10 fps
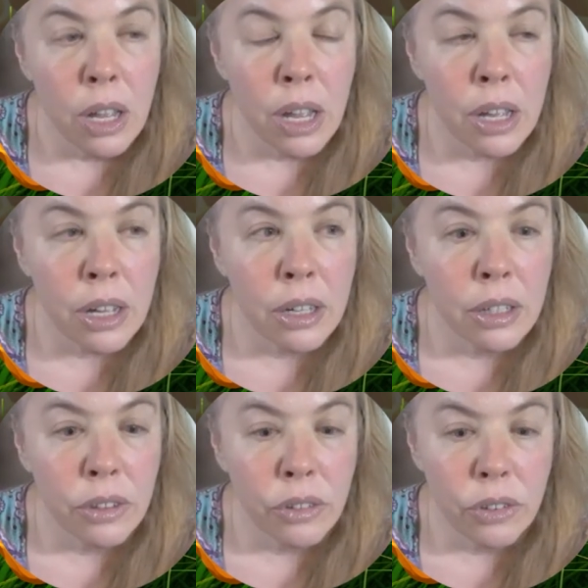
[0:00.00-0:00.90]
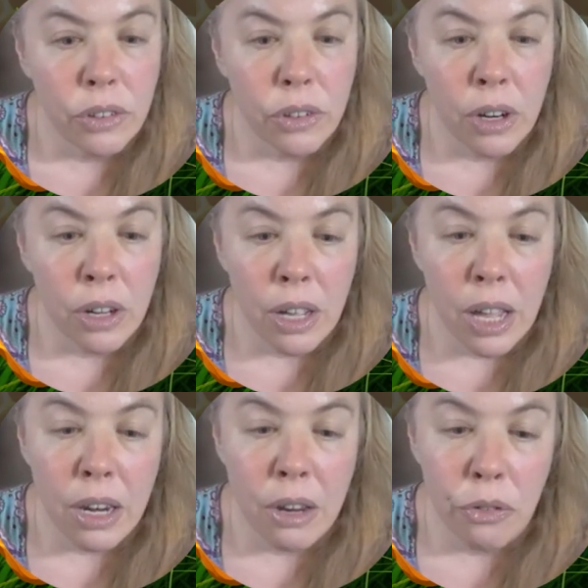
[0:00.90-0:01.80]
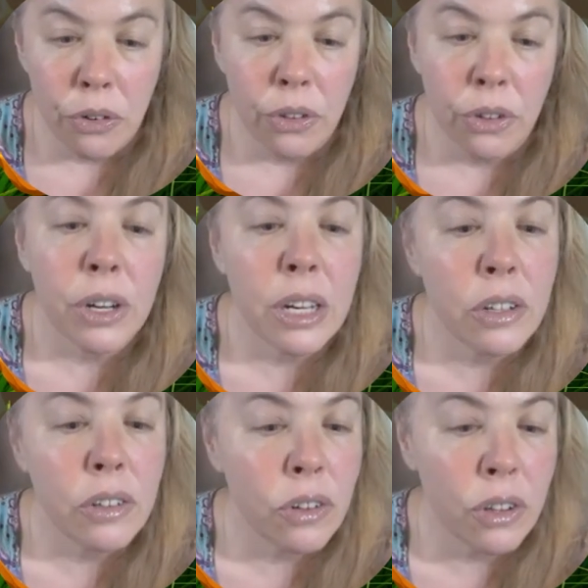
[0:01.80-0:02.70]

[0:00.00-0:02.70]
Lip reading: And any further into